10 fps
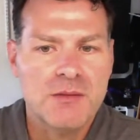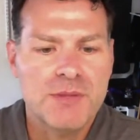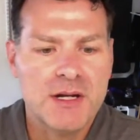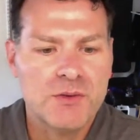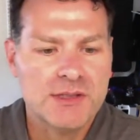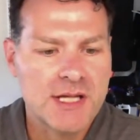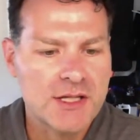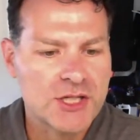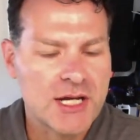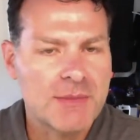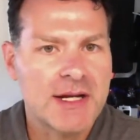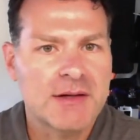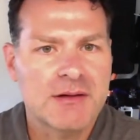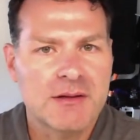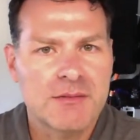but I will chat about
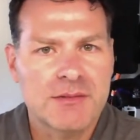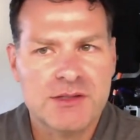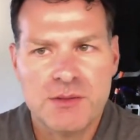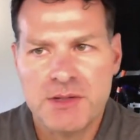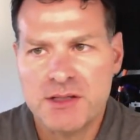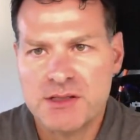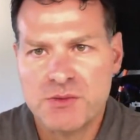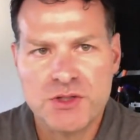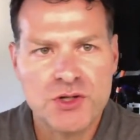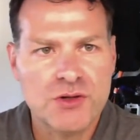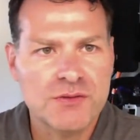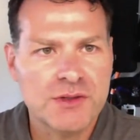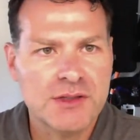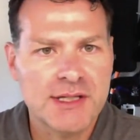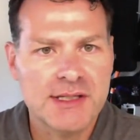it. So I'm going to switch
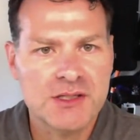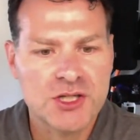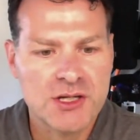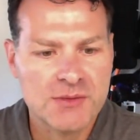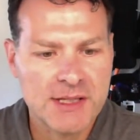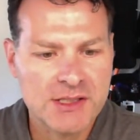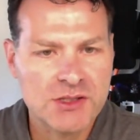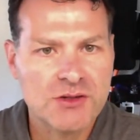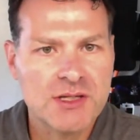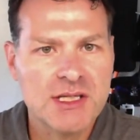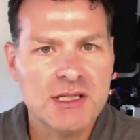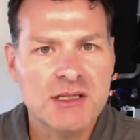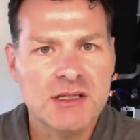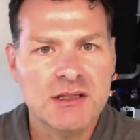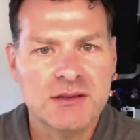over and share my
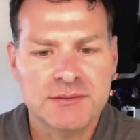screen.